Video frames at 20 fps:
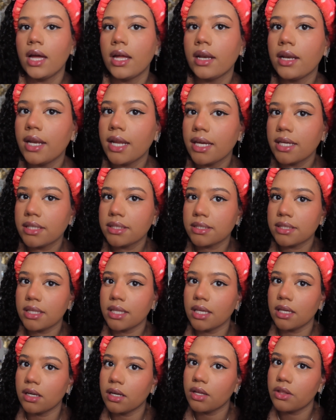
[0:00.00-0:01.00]
Next,
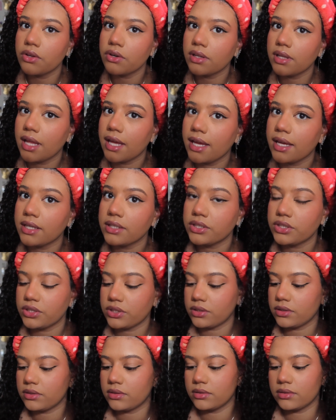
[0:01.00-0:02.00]
the other
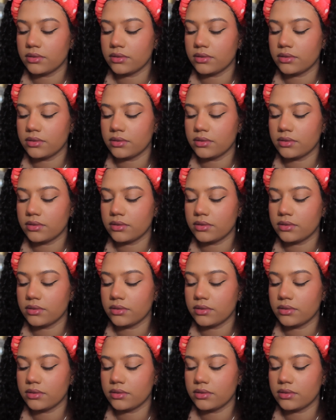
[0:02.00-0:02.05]
lash.